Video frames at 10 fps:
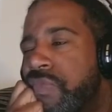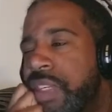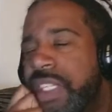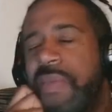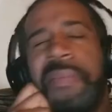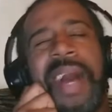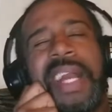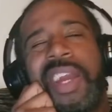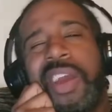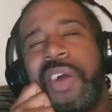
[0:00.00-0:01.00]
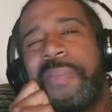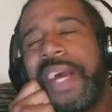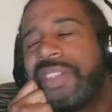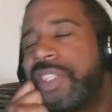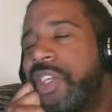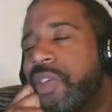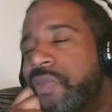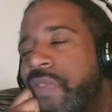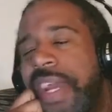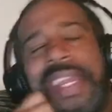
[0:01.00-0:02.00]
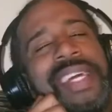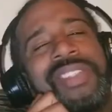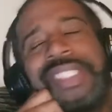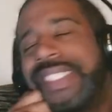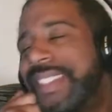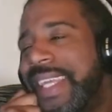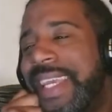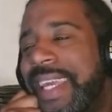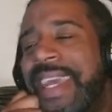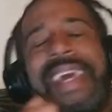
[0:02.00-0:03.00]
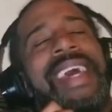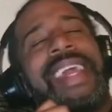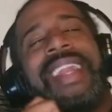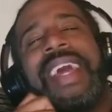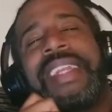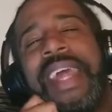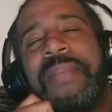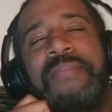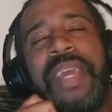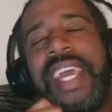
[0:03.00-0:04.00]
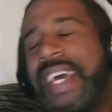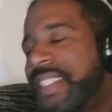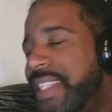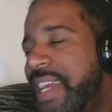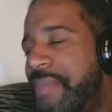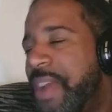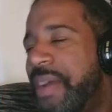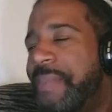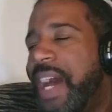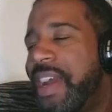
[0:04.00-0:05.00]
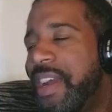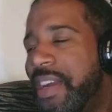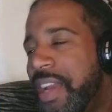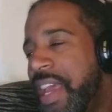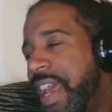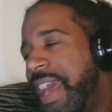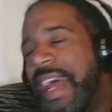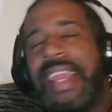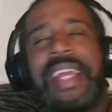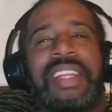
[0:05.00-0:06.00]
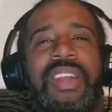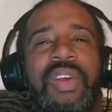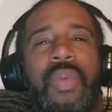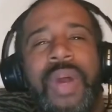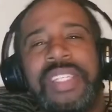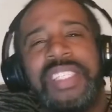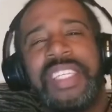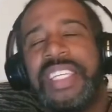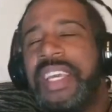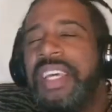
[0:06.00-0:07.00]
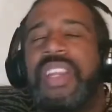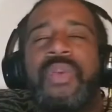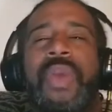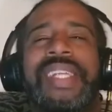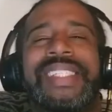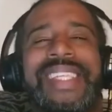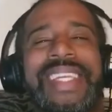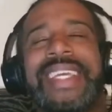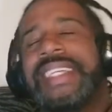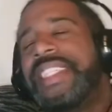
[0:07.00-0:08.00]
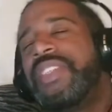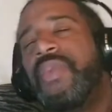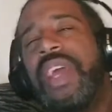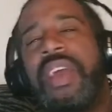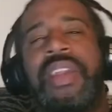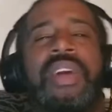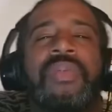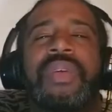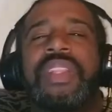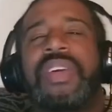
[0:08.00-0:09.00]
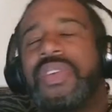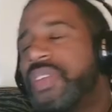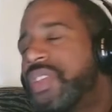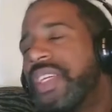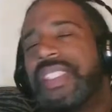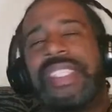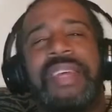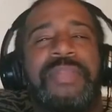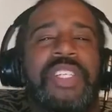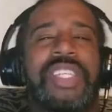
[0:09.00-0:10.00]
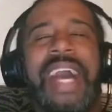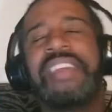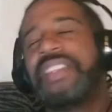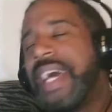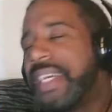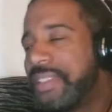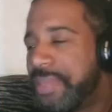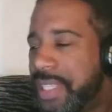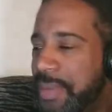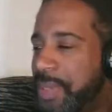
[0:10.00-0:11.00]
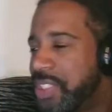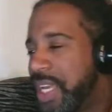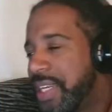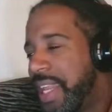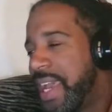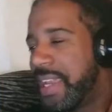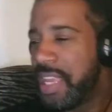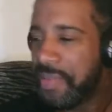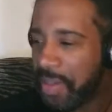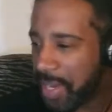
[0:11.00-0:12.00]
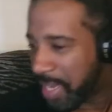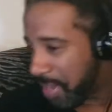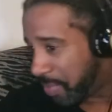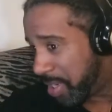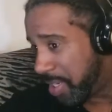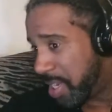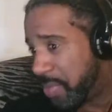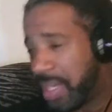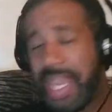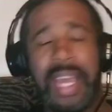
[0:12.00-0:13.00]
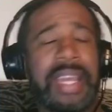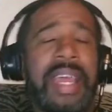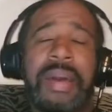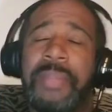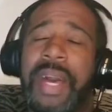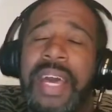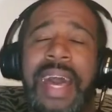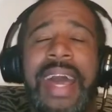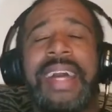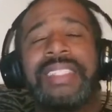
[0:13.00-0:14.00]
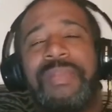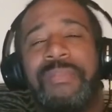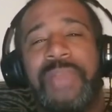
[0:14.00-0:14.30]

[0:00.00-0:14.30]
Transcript: See what my girl about to do. Right now she is singing, and I like that big ass teddy bear by her, and I like the little onesie she wearing with those slippers. I used to have some slippers like that, even though I can't really tell what kind, but I had some